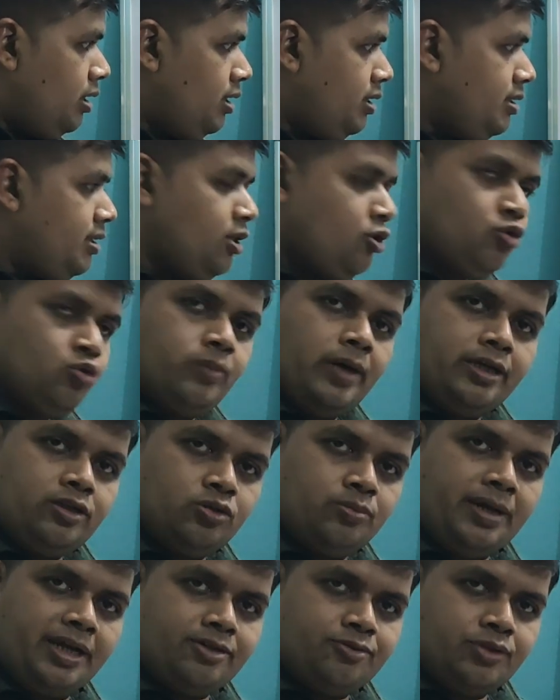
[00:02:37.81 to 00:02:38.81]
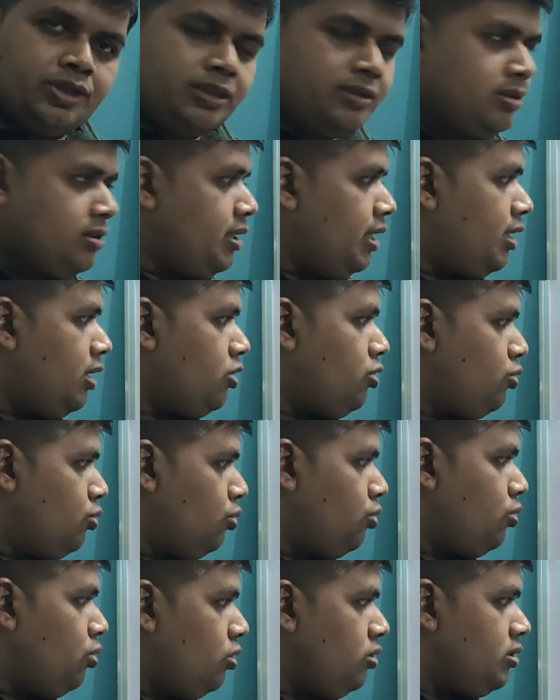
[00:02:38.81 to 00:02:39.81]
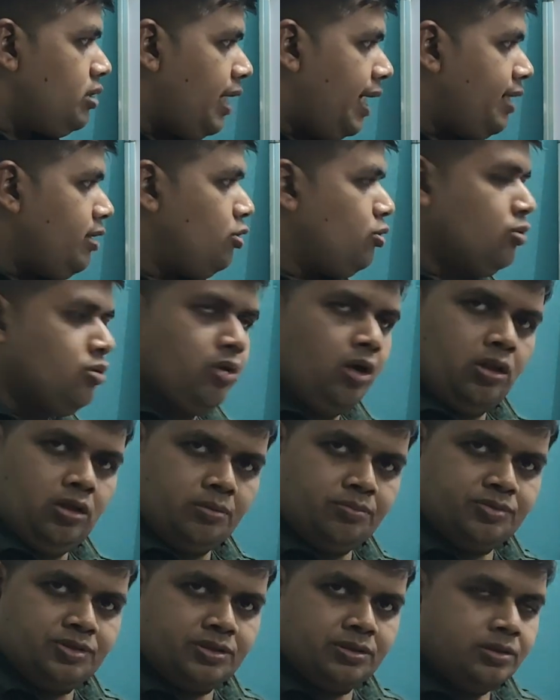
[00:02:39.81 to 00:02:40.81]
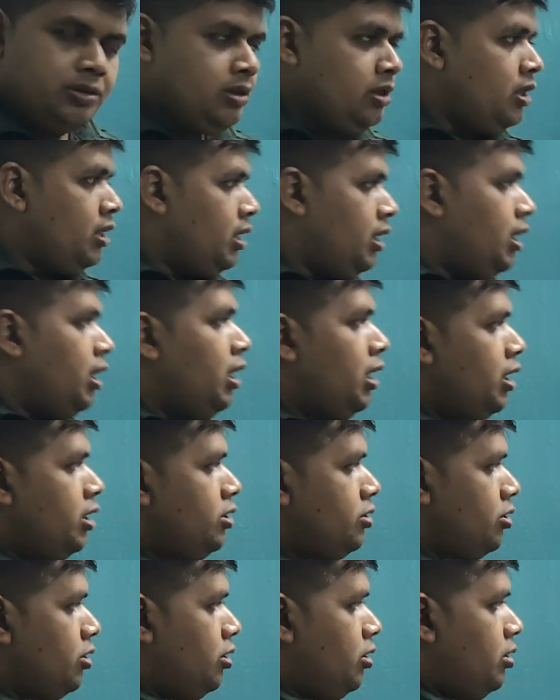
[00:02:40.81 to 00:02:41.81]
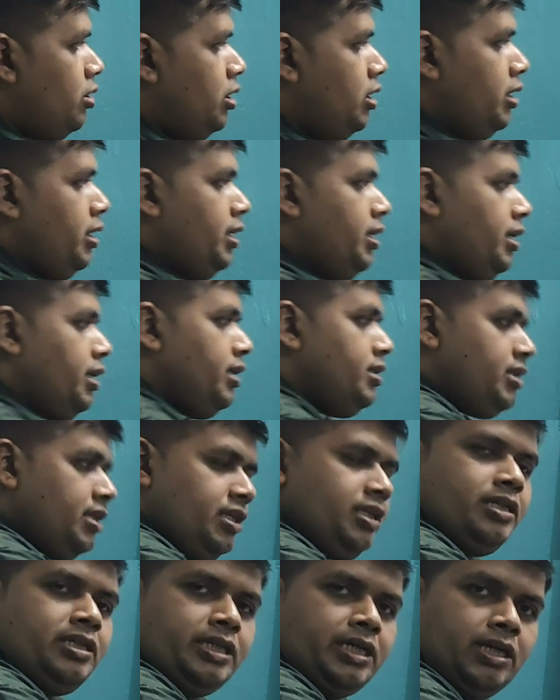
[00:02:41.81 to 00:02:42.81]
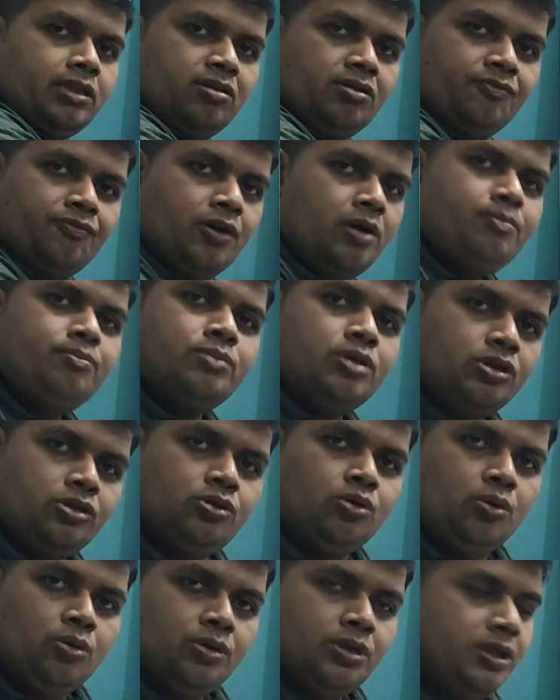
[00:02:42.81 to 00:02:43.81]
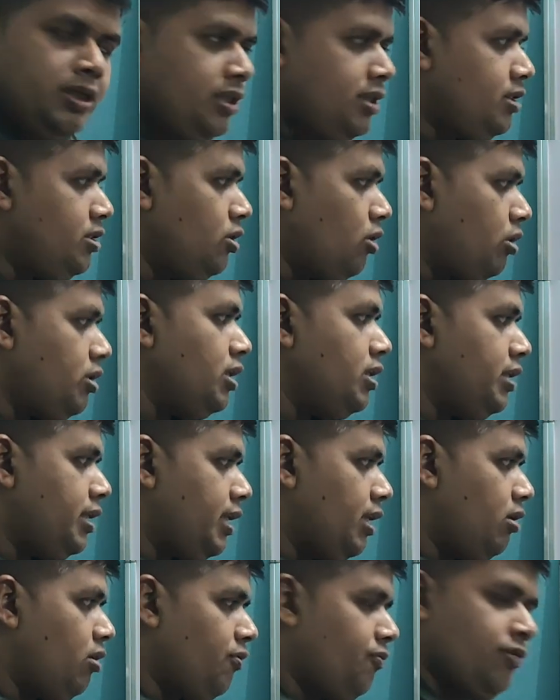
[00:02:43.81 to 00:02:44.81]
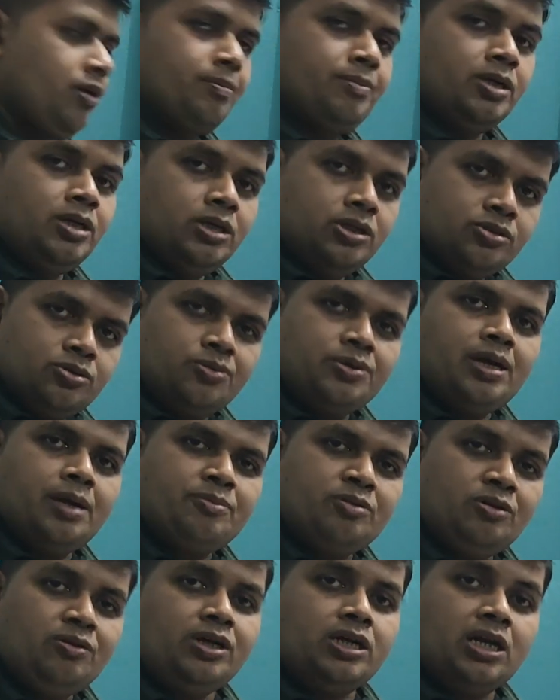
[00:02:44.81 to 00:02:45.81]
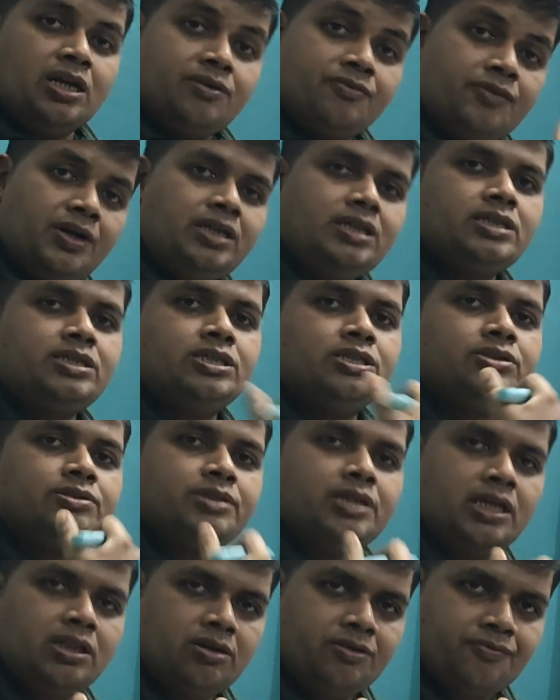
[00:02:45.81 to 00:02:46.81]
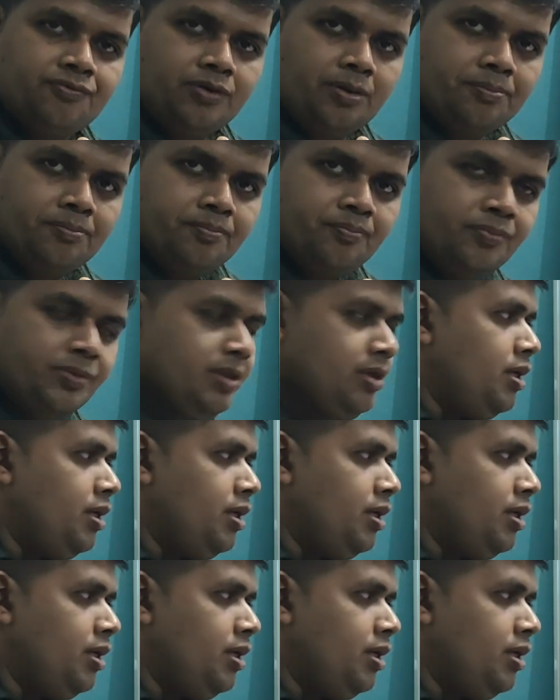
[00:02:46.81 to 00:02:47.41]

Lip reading: It is a 2 by 2 matrix. There are 2 rows and 2 columns. So is it in echelon form? No, it is not in echelon form. So we have to convert it into echelon form.